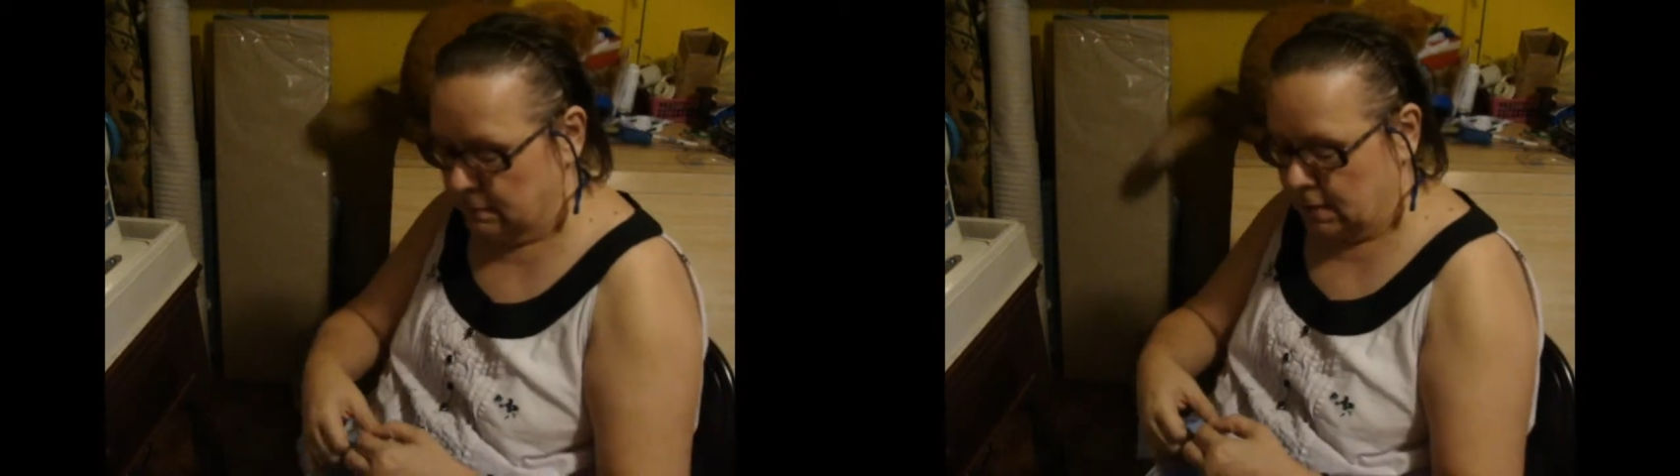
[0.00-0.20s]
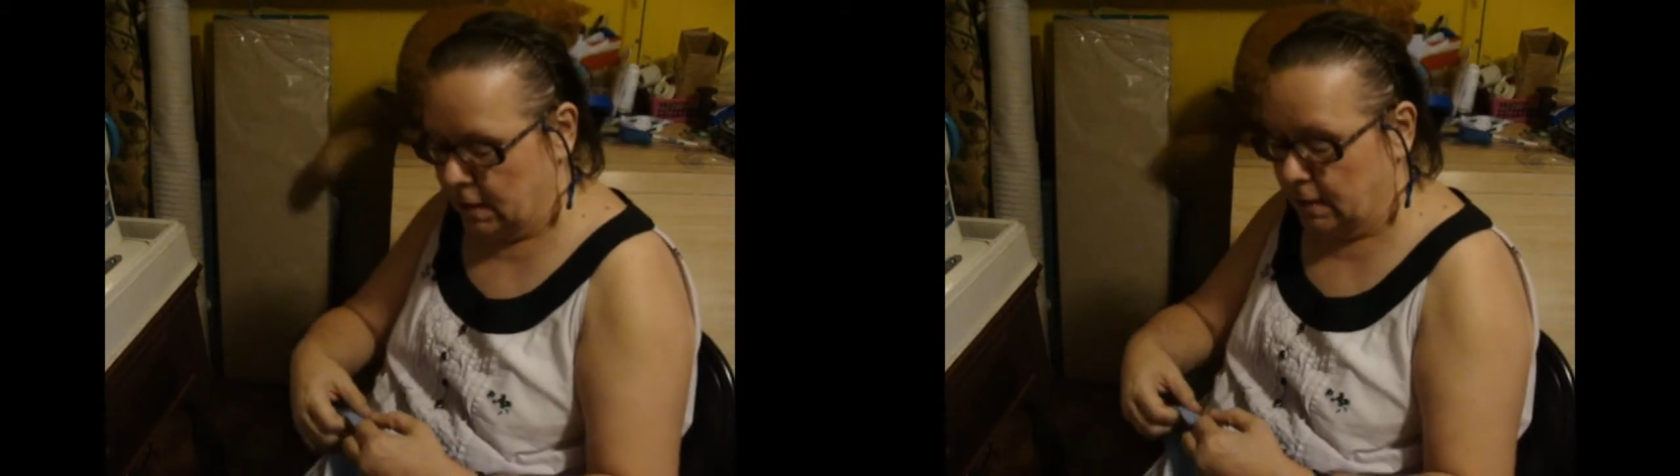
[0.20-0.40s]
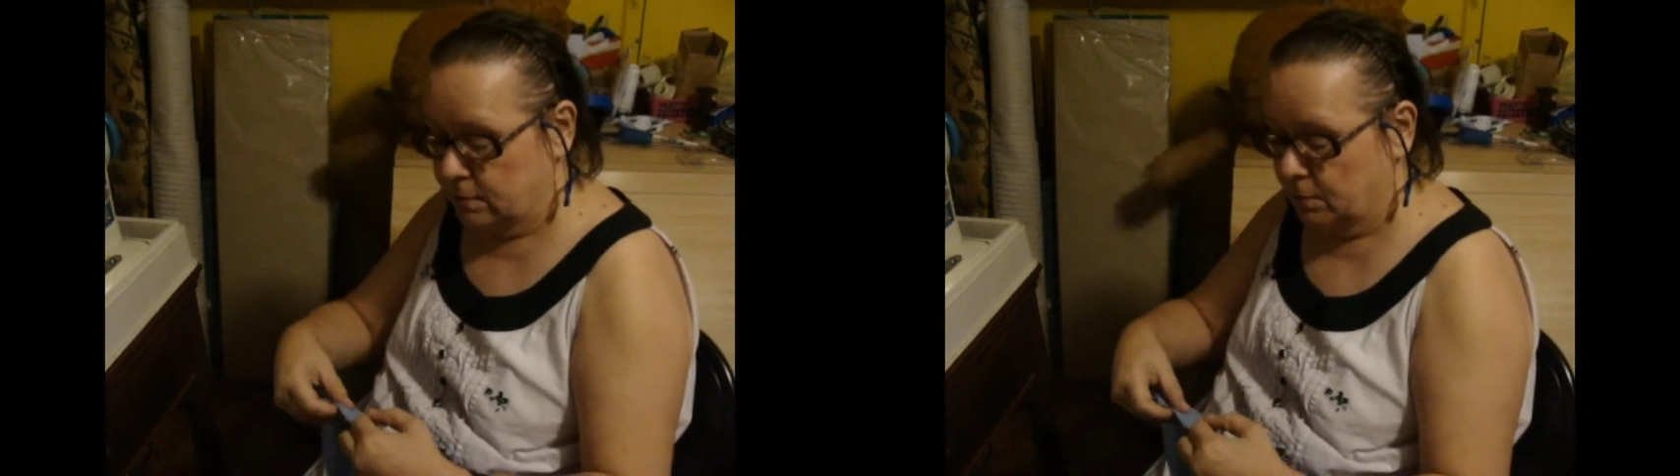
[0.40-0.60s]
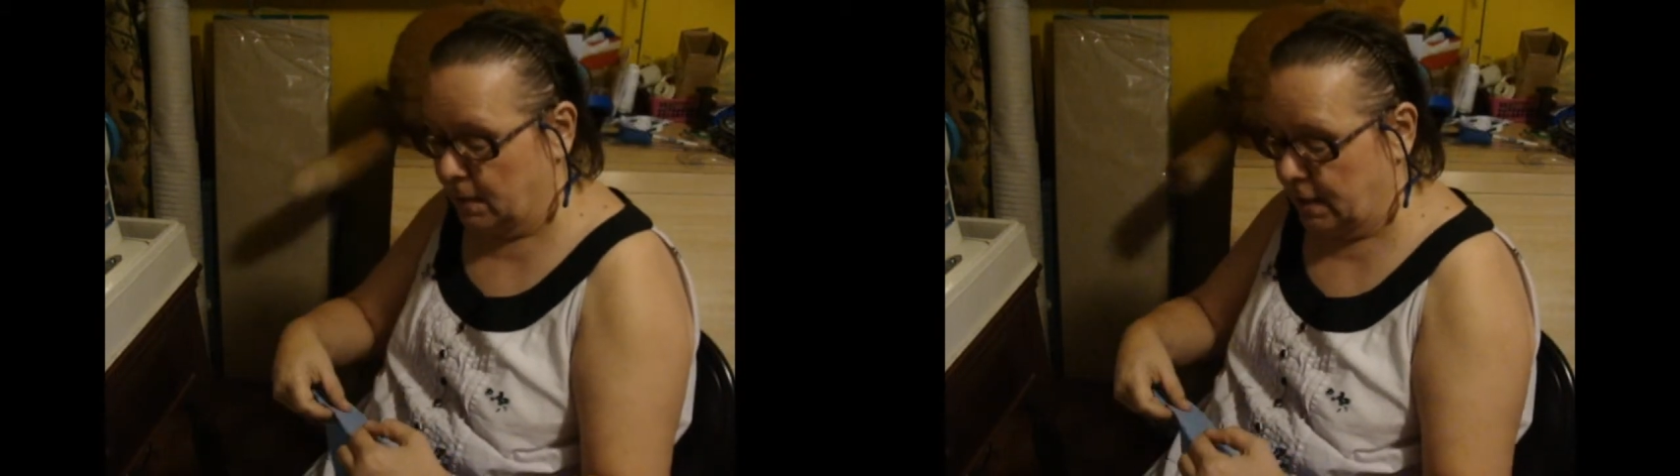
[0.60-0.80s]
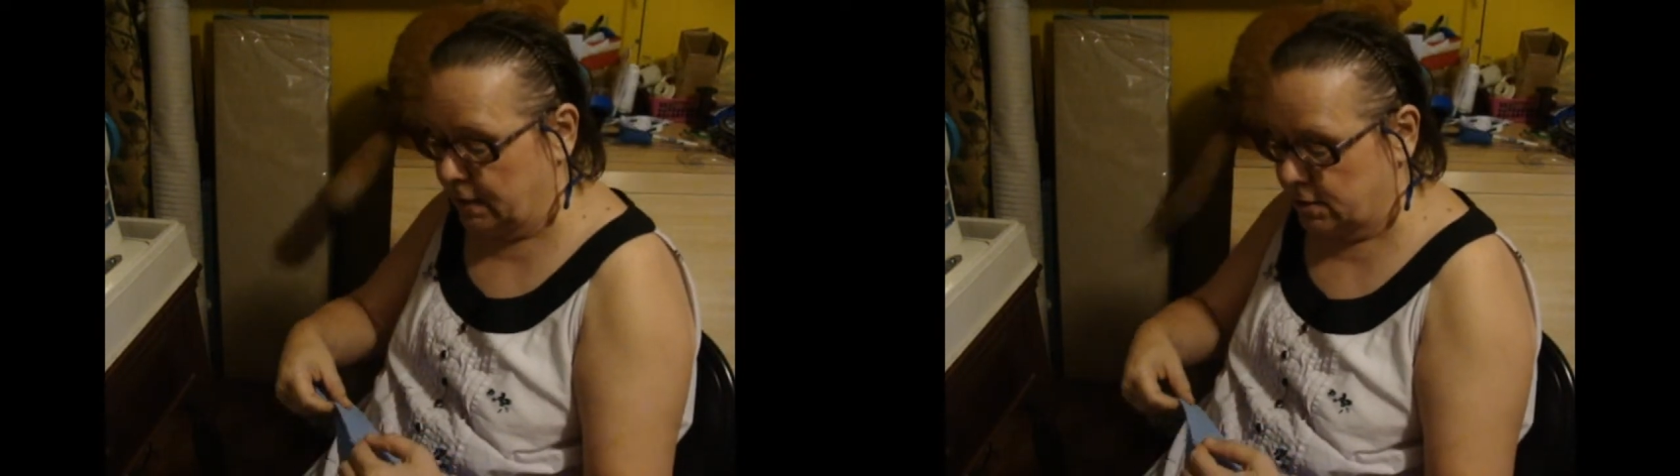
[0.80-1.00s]
That's
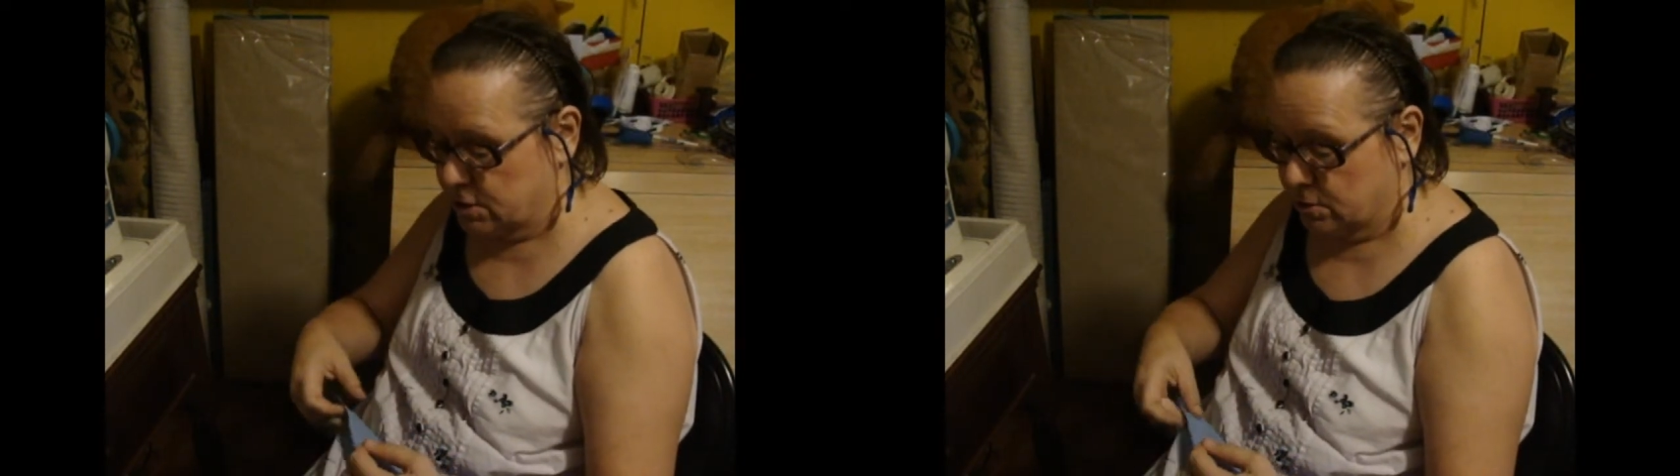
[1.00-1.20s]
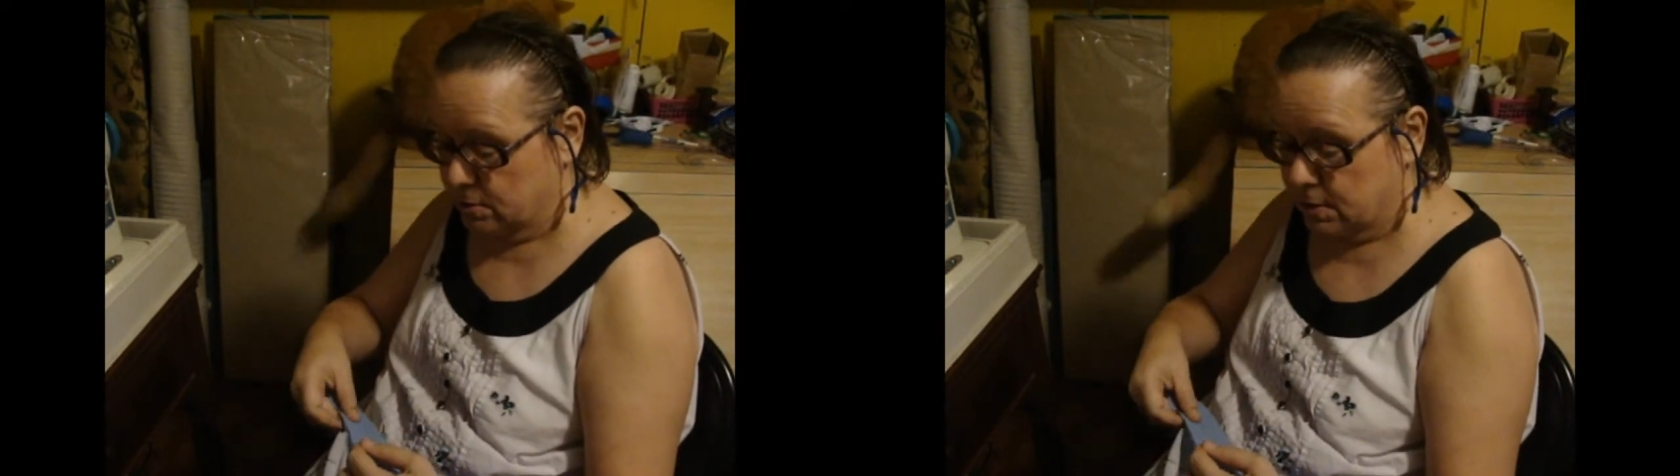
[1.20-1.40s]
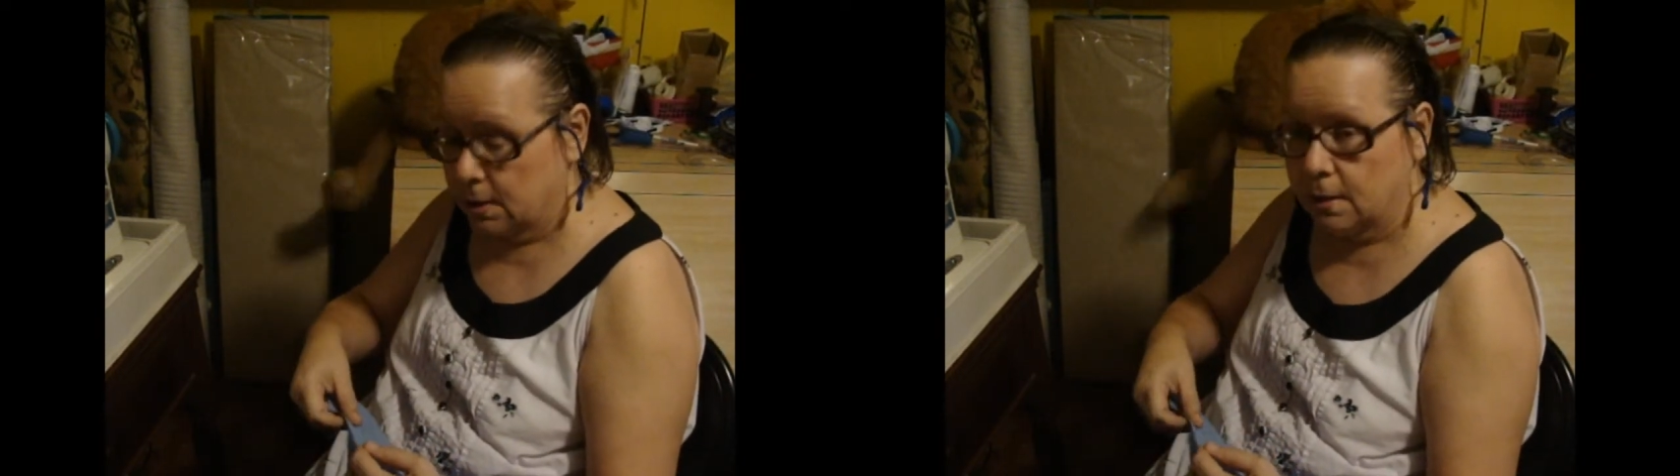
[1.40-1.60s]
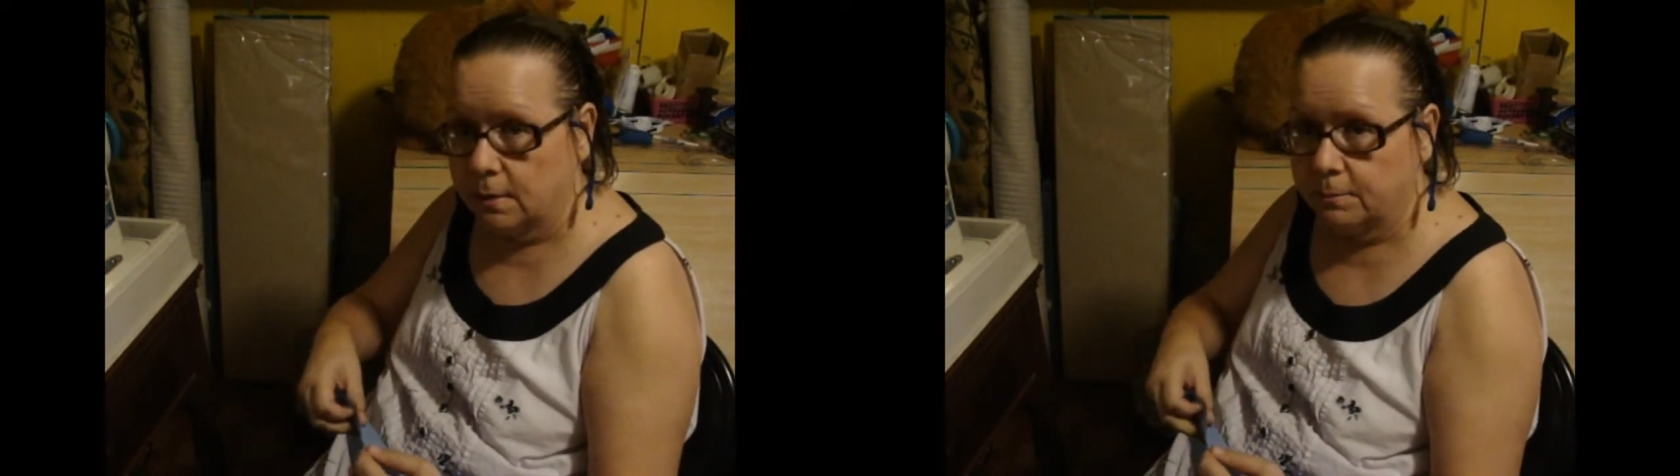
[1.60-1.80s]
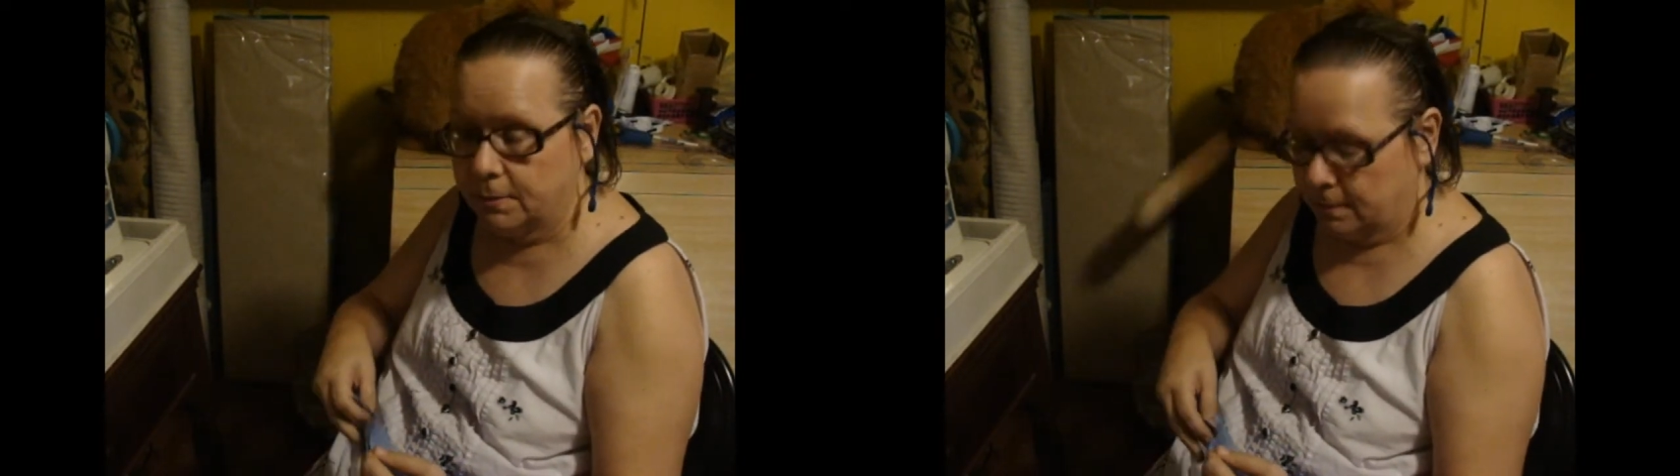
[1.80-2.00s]
why he shows up.